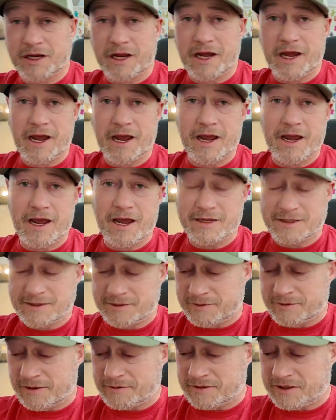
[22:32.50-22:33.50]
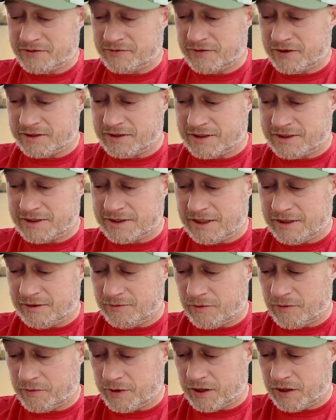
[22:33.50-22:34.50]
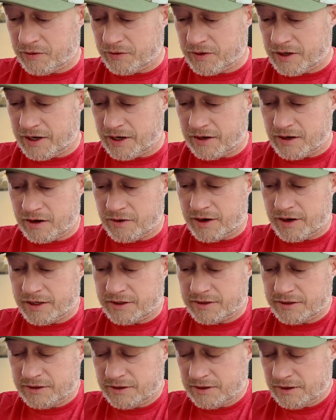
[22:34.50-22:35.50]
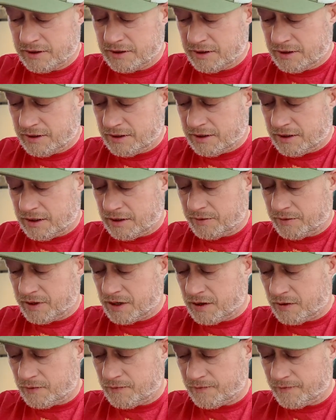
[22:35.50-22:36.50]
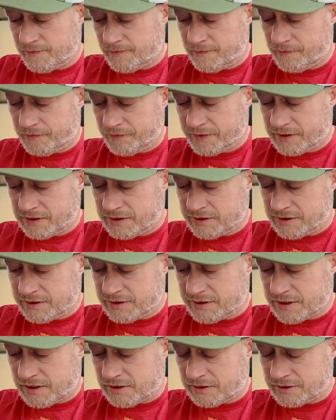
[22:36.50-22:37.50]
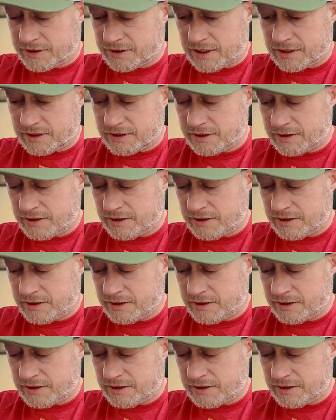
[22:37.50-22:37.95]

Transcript: day, and sometimes it's fun to see what we can do at night. All right, here we go. Donald Duck,